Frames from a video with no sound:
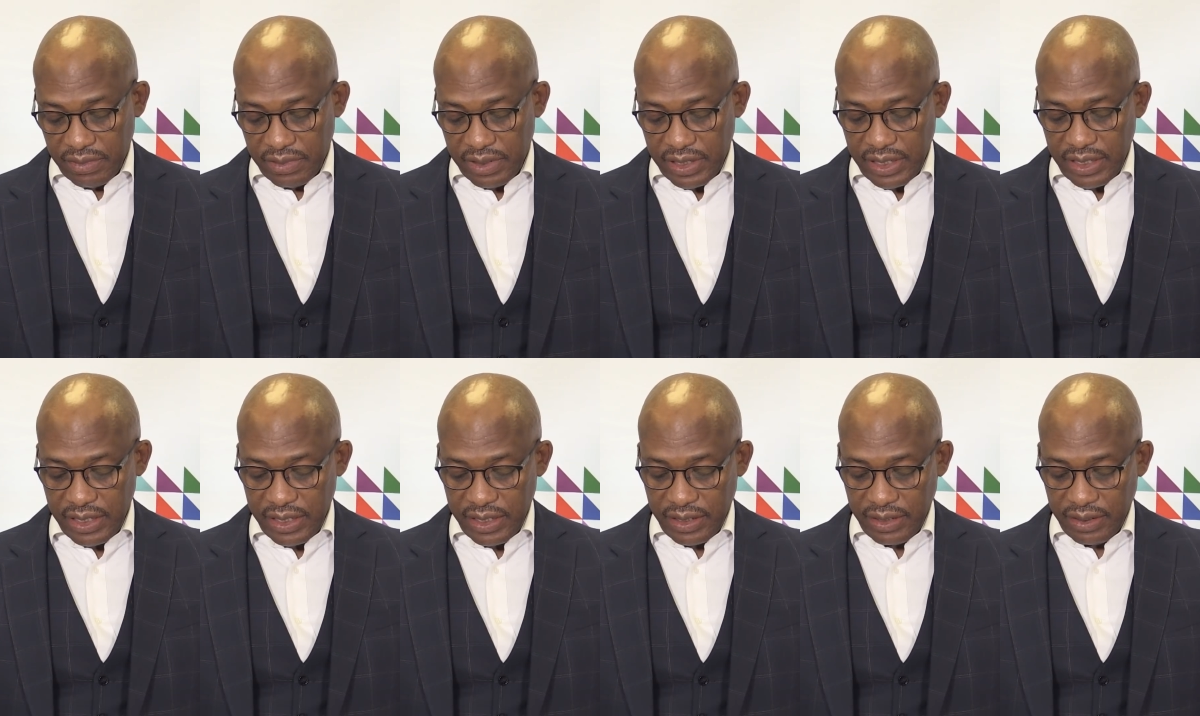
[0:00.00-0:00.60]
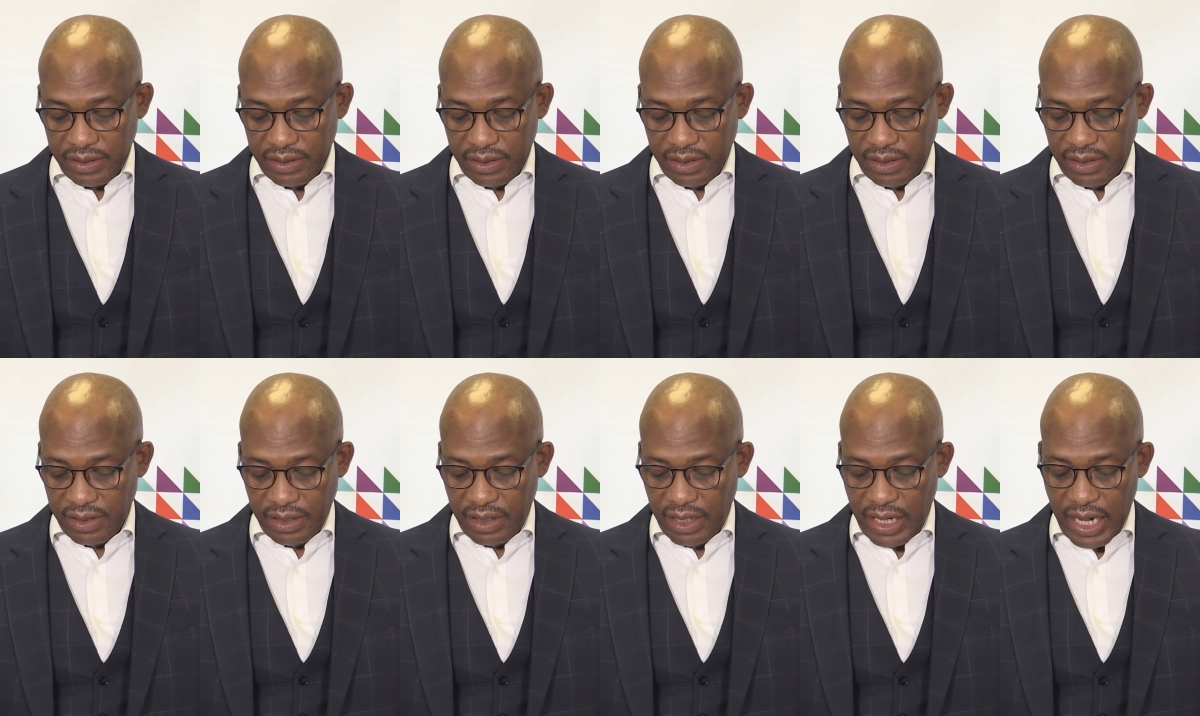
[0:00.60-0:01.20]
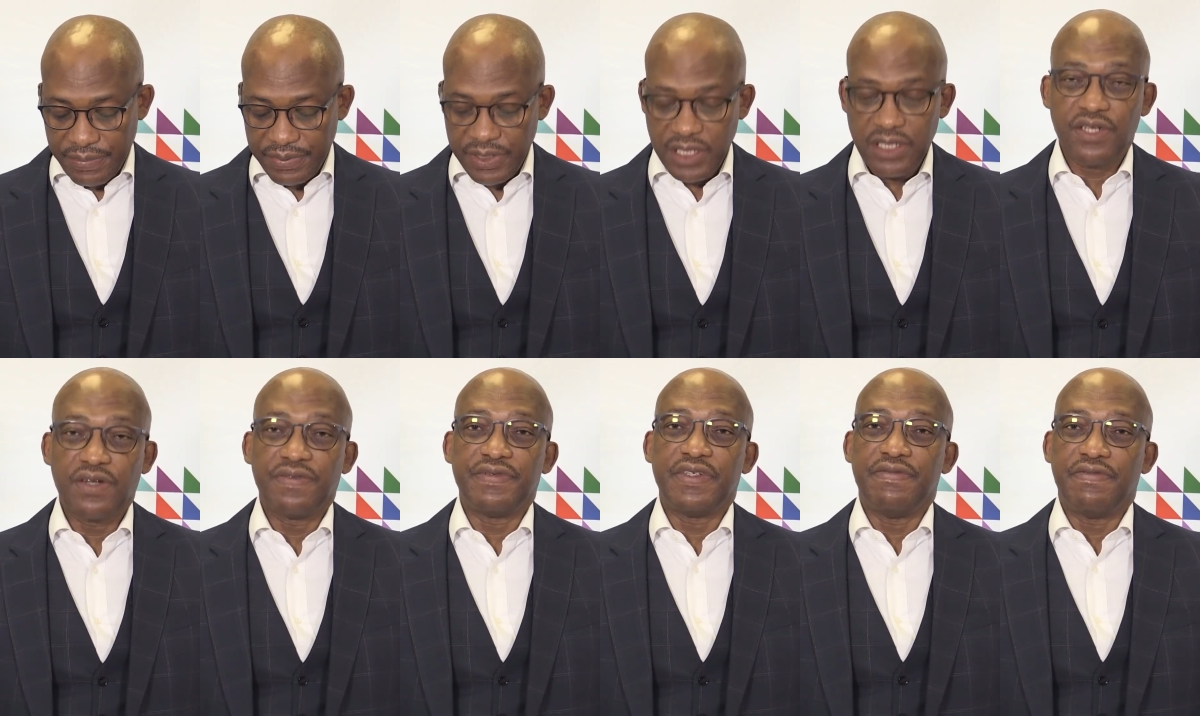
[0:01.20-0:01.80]
the
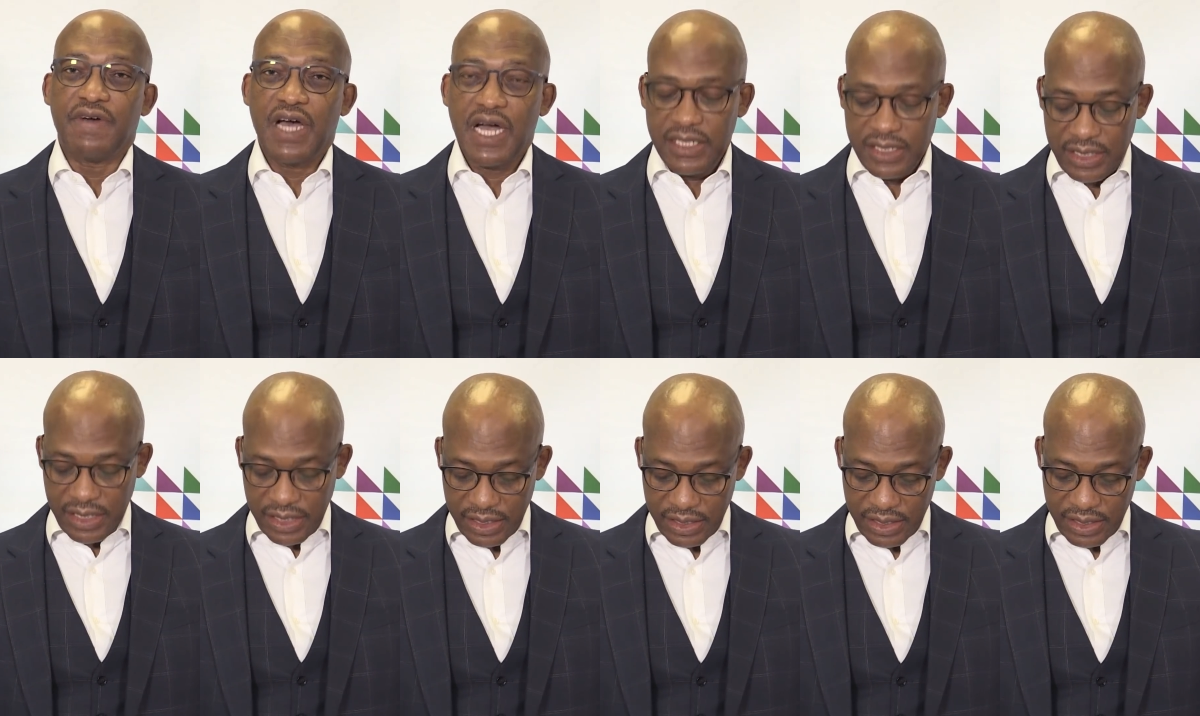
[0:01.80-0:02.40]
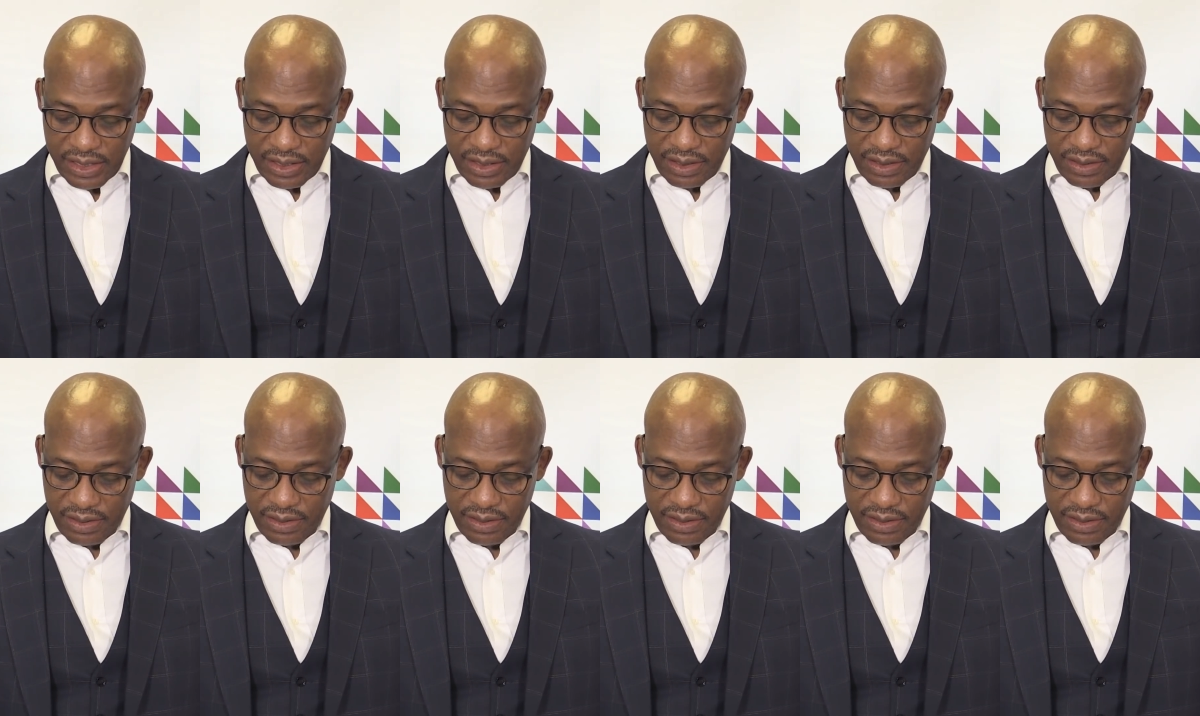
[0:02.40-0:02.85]
absence of devices,